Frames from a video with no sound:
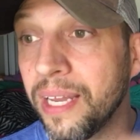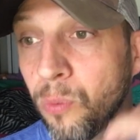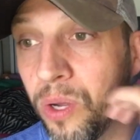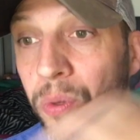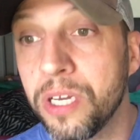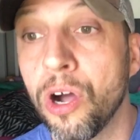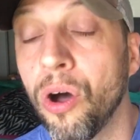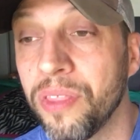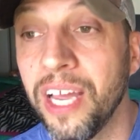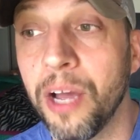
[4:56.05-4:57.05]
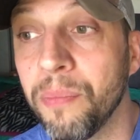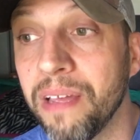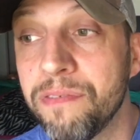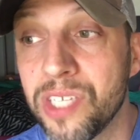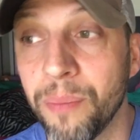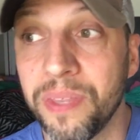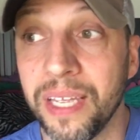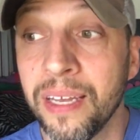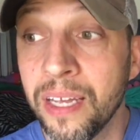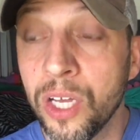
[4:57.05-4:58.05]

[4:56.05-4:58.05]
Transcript: and we would call them if something